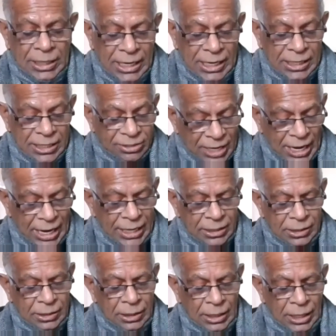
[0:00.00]
he
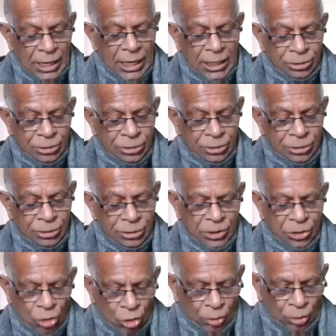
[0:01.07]
resigned and took up
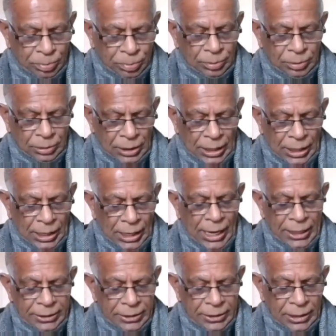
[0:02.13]
a job
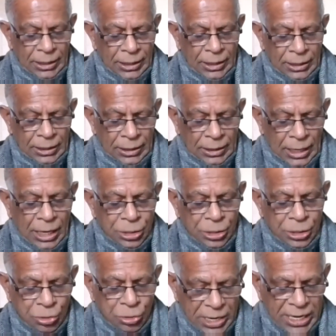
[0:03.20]
at the
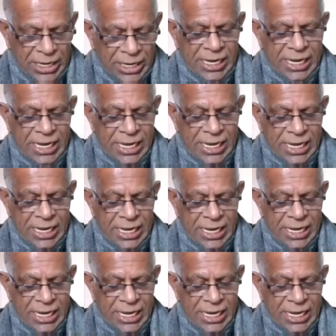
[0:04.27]
UAE.